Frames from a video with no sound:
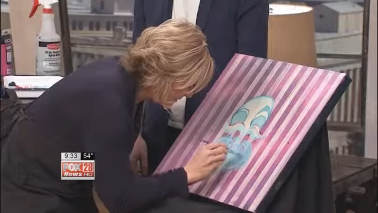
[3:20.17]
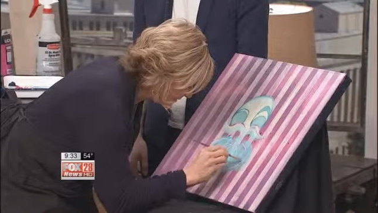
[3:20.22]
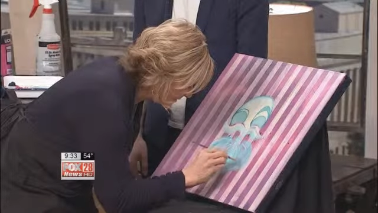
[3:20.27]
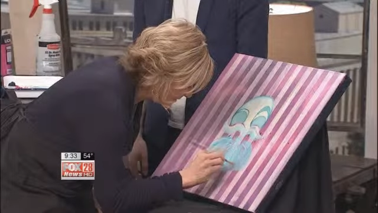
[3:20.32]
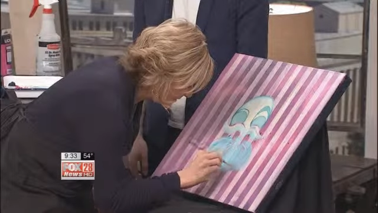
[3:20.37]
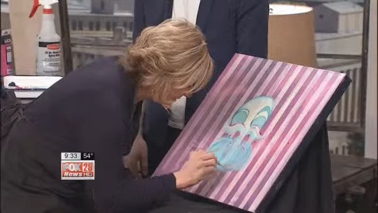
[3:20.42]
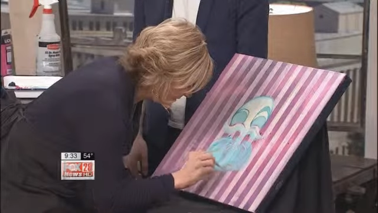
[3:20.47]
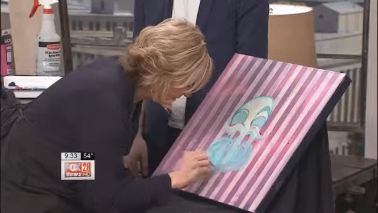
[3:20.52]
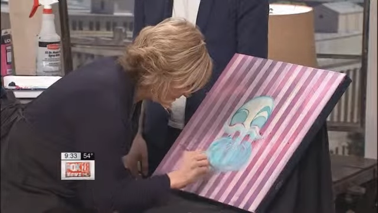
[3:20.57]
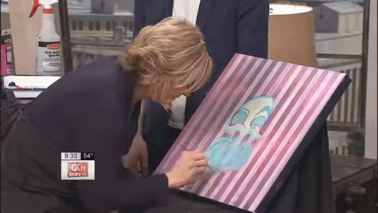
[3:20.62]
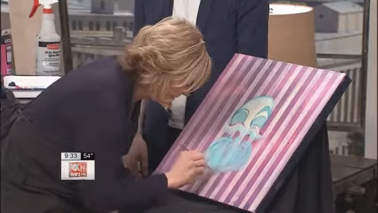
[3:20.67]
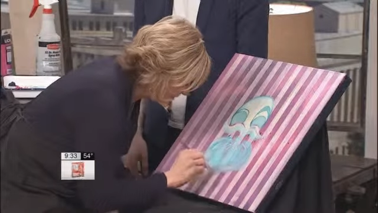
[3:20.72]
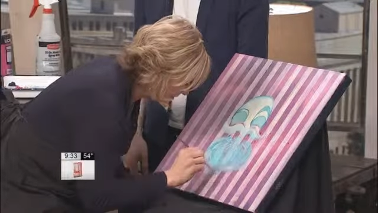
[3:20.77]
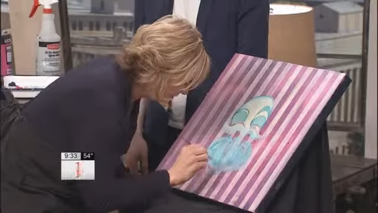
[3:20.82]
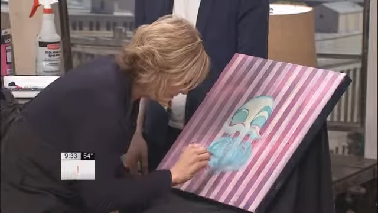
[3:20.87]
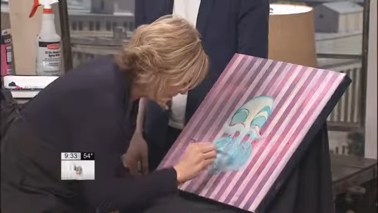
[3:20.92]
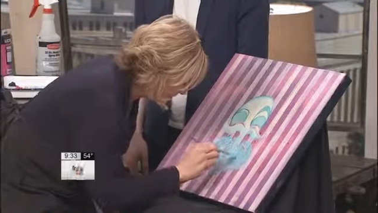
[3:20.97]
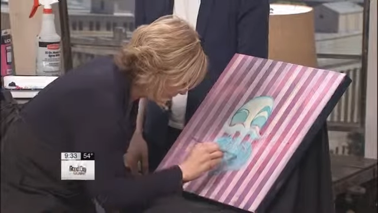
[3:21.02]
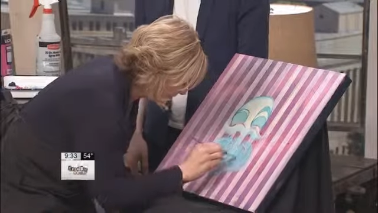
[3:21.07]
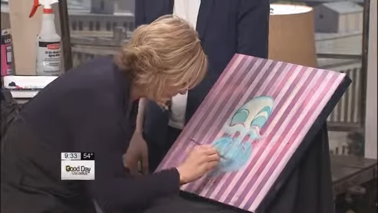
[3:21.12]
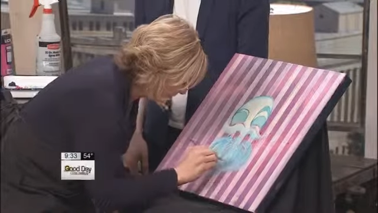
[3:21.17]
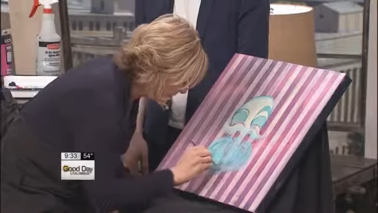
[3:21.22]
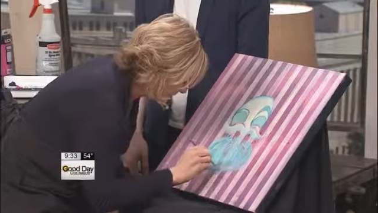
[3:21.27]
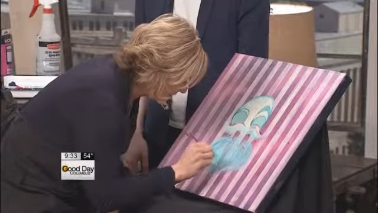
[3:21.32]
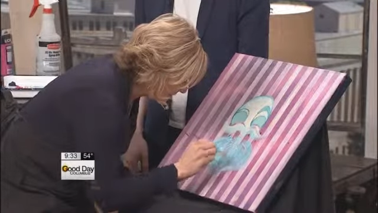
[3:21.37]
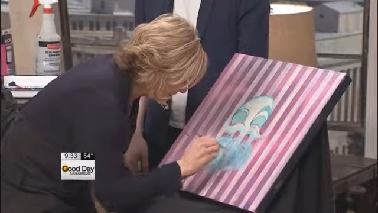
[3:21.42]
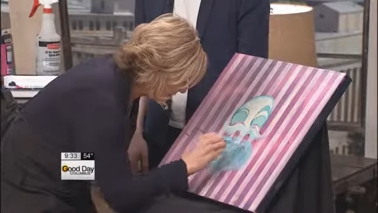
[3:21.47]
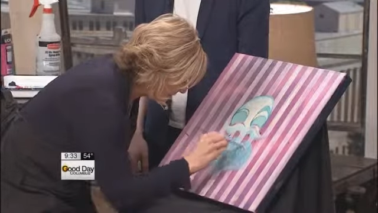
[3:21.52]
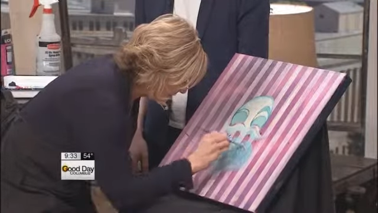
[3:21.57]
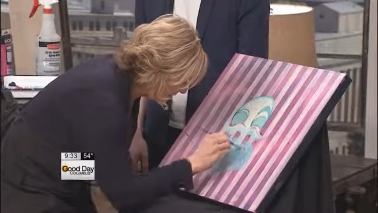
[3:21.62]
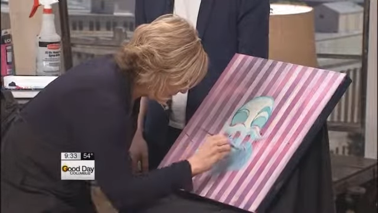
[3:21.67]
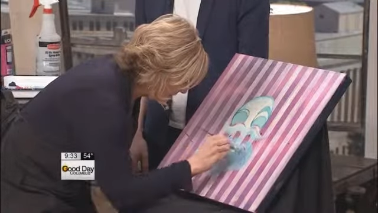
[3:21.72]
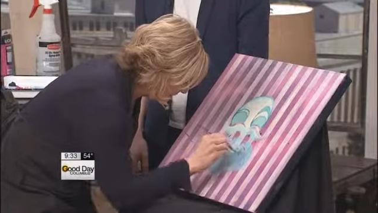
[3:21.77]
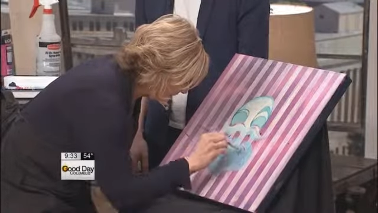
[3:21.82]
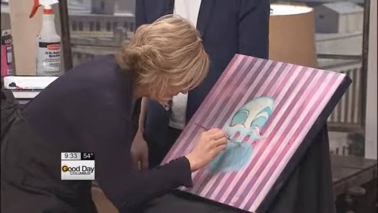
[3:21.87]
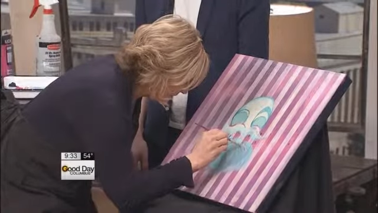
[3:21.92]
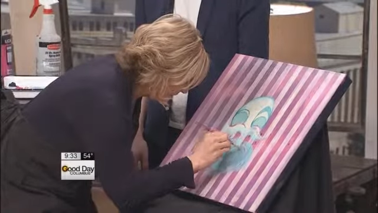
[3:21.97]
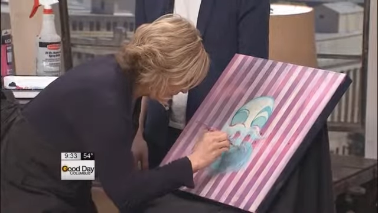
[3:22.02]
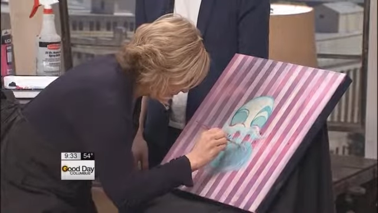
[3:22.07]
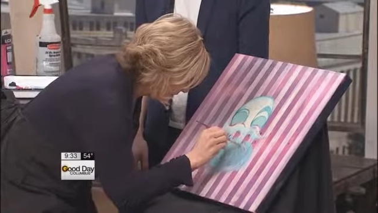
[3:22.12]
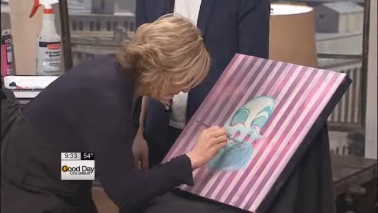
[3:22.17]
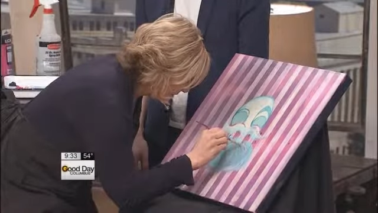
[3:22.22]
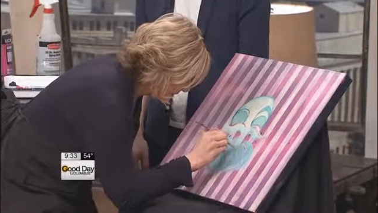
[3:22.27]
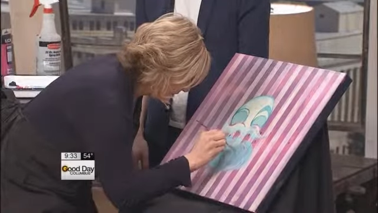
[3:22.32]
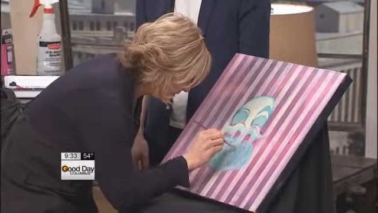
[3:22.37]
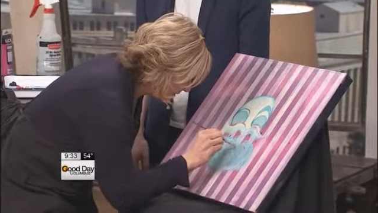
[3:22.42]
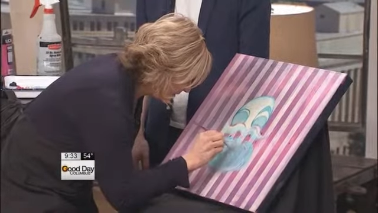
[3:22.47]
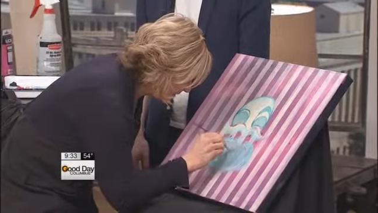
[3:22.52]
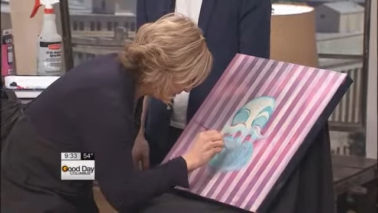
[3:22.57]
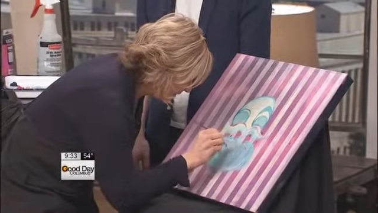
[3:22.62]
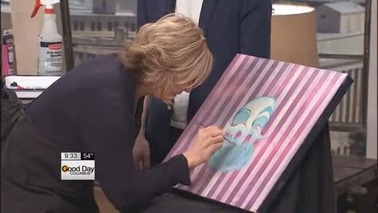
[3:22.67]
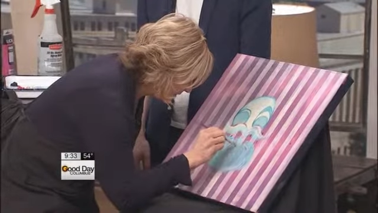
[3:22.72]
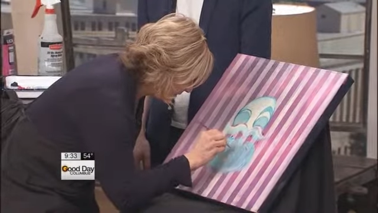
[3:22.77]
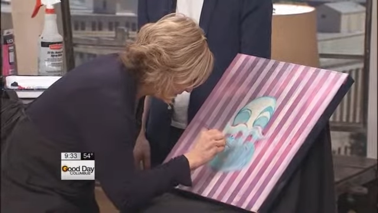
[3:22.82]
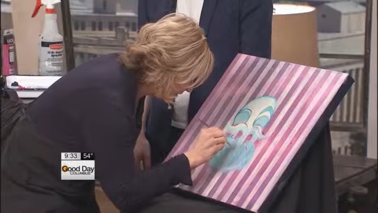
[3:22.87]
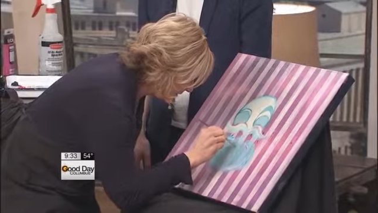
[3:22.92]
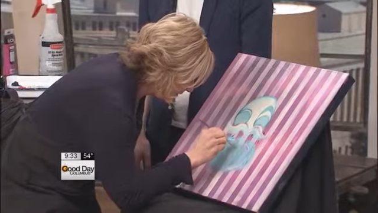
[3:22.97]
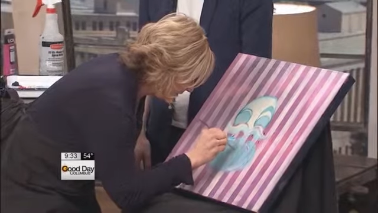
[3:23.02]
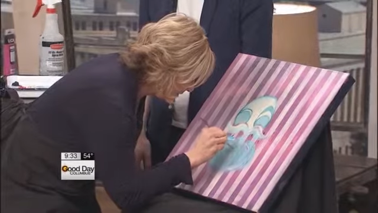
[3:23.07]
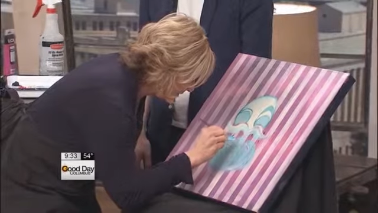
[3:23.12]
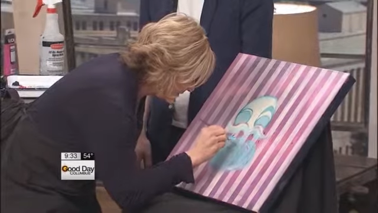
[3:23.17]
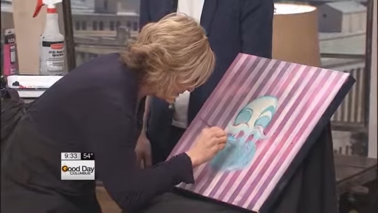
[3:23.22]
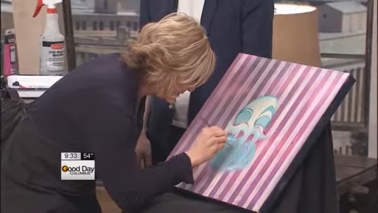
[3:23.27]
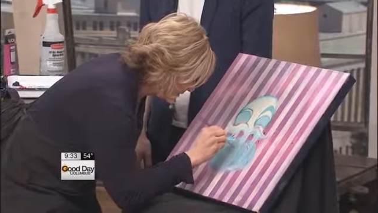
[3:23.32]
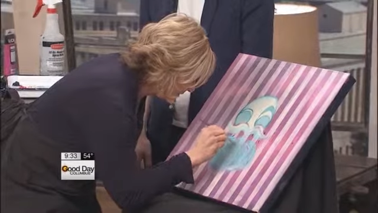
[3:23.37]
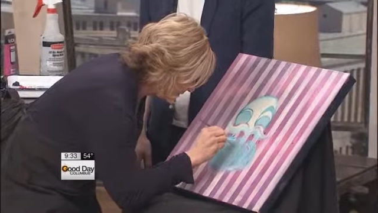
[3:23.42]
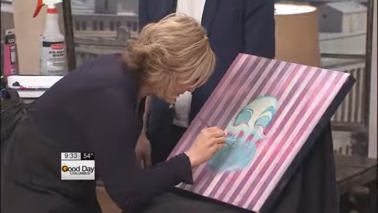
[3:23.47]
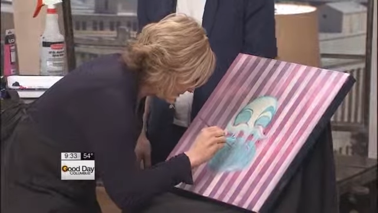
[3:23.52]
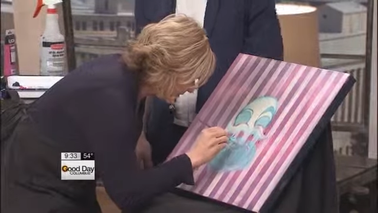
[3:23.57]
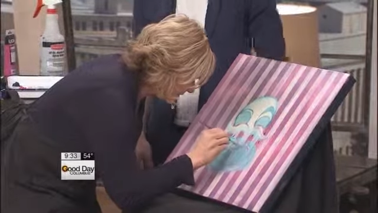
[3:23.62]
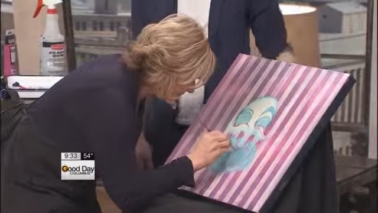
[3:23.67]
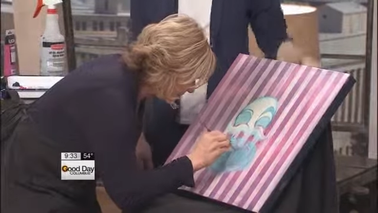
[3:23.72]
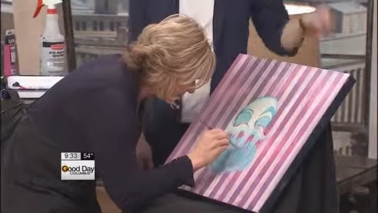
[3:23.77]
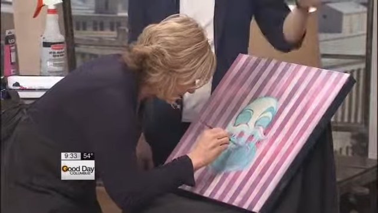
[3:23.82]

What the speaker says: (no speaker visible)